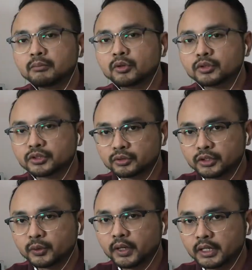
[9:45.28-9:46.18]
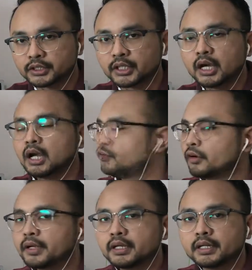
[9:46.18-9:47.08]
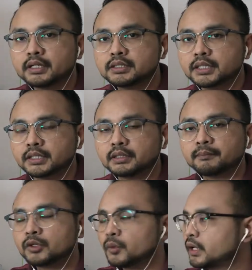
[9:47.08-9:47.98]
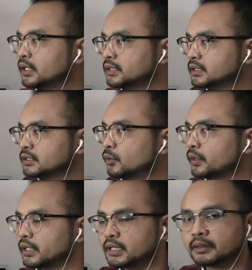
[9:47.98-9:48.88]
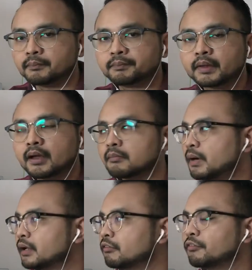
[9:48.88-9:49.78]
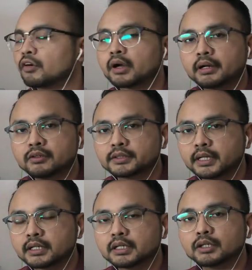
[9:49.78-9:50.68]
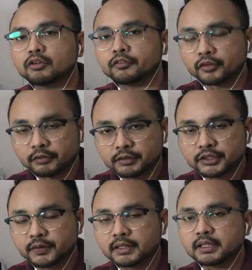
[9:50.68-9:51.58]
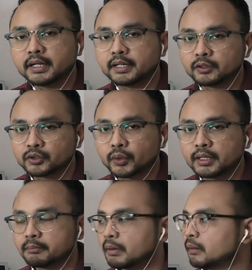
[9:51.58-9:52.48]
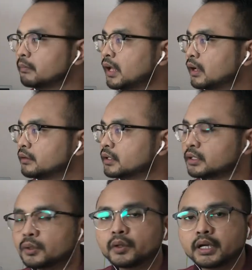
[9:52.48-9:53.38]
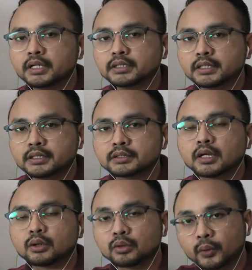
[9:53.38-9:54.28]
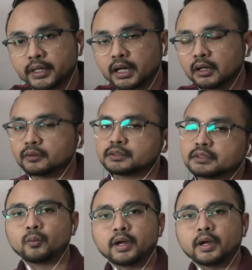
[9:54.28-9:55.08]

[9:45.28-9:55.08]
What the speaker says: Same goes to QH. For heat engine, QH is going in, But for Carnot cycle, for refrigerator and also heat pump, the QH is going out.